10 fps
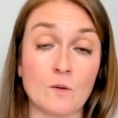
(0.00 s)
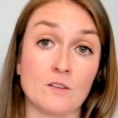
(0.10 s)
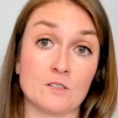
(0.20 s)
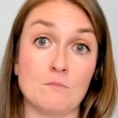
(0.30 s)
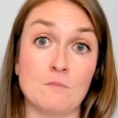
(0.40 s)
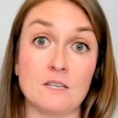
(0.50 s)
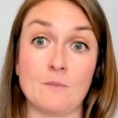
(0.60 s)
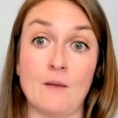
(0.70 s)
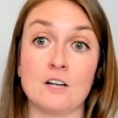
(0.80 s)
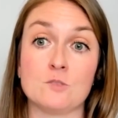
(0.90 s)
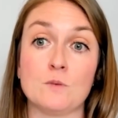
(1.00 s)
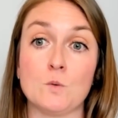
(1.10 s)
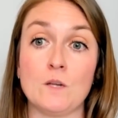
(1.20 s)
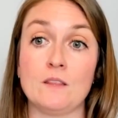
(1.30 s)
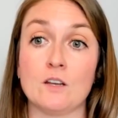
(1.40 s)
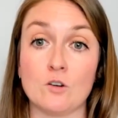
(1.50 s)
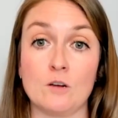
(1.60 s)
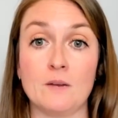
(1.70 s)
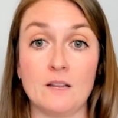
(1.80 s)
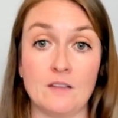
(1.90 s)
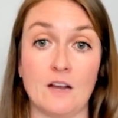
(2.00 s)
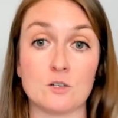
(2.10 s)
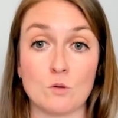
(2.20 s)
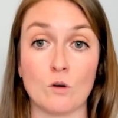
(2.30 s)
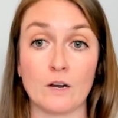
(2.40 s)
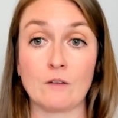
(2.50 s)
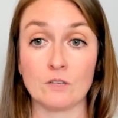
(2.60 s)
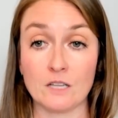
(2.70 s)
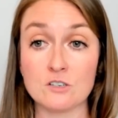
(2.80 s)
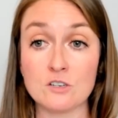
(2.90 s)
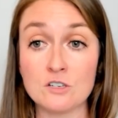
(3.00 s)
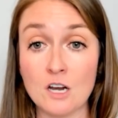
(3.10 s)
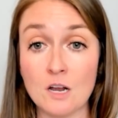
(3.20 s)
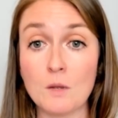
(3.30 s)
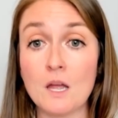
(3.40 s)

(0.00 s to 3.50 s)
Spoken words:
when there's a mismatch between the agreement and the actual working relationship.